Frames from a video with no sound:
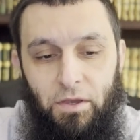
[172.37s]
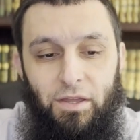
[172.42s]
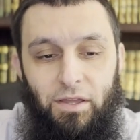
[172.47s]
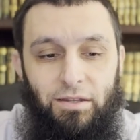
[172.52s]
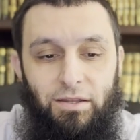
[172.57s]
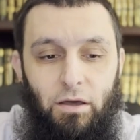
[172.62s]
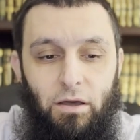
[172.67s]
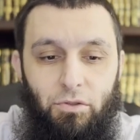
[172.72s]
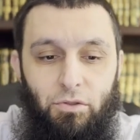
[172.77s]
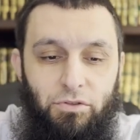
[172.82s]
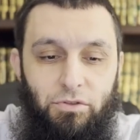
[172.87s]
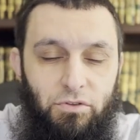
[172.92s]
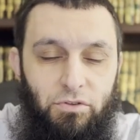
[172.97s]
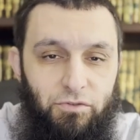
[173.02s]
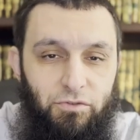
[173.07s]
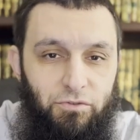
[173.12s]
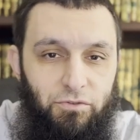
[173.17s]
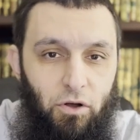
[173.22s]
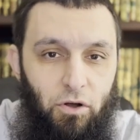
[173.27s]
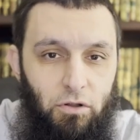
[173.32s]
Now, the
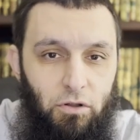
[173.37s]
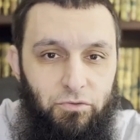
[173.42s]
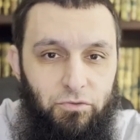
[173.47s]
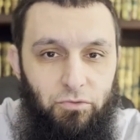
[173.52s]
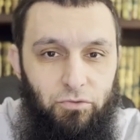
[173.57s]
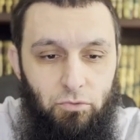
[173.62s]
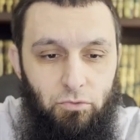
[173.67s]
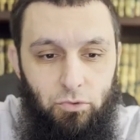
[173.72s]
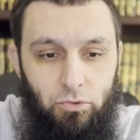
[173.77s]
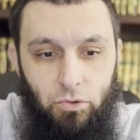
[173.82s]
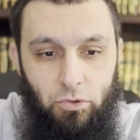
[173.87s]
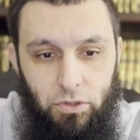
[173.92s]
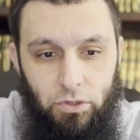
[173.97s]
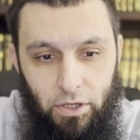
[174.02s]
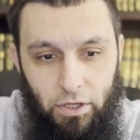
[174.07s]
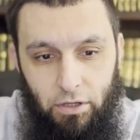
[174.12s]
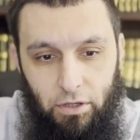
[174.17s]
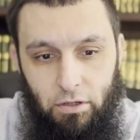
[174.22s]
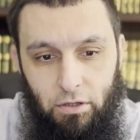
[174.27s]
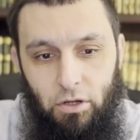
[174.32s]
default
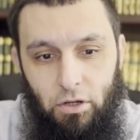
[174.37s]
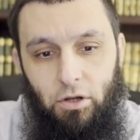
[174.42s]
ruling